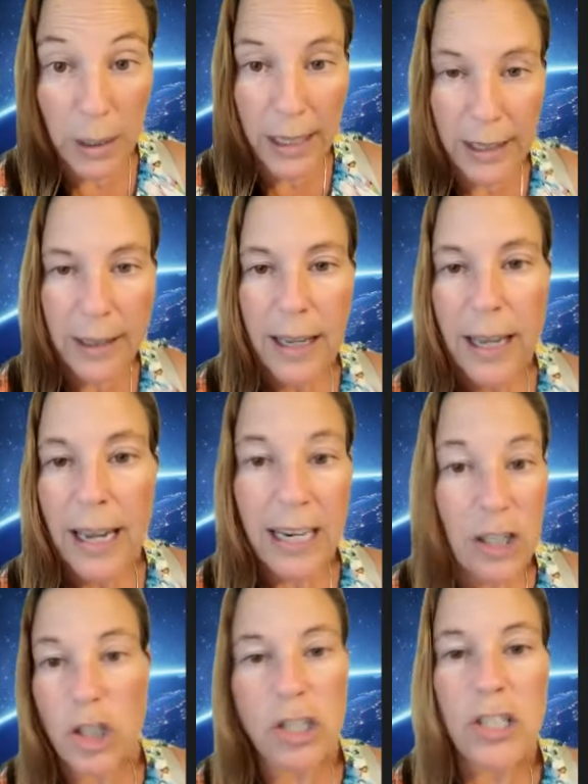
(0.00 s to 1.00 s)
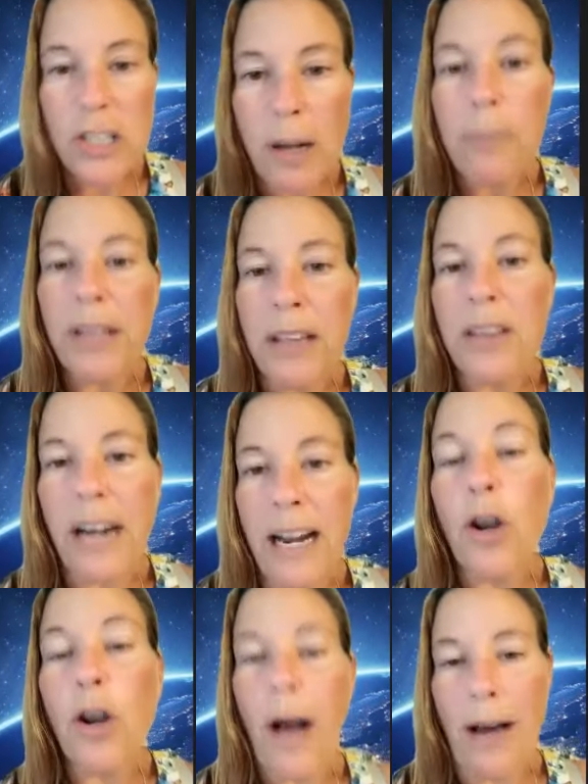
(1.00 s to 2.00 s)
it. It's just sure. something that
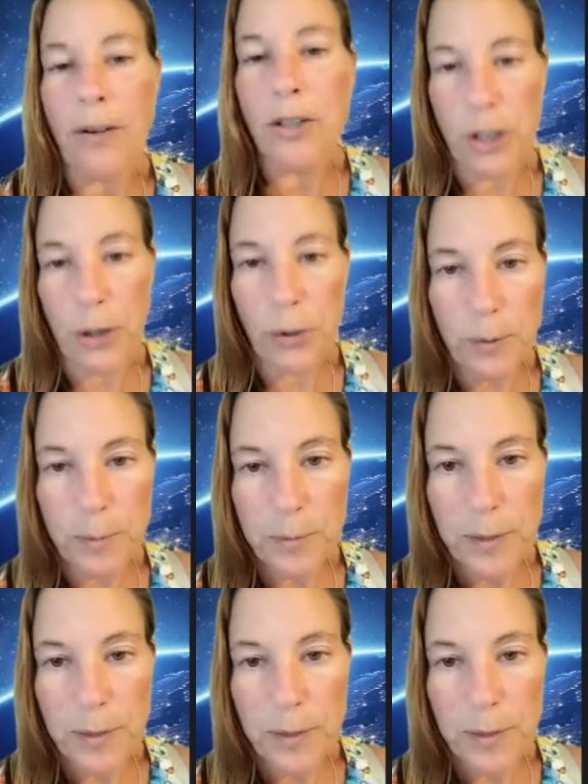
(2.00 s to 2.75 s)
I know how to do.